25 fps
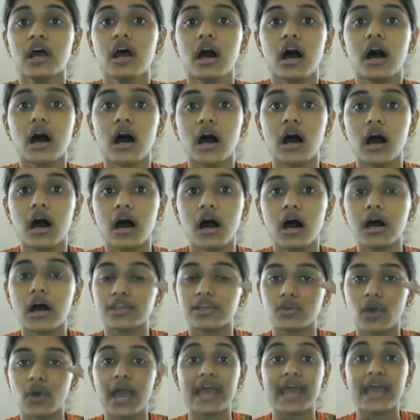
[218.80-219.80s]

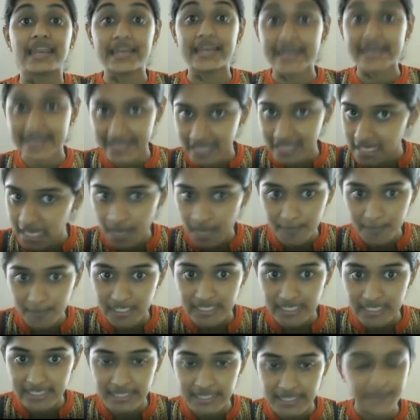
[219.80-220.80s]
analytical
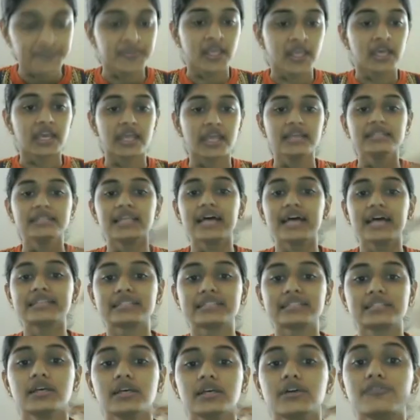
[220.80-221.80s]
ability, right?
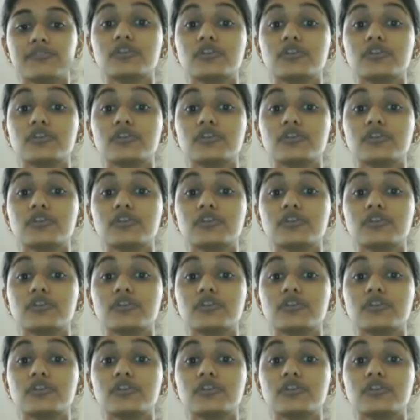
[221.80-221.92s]
That's for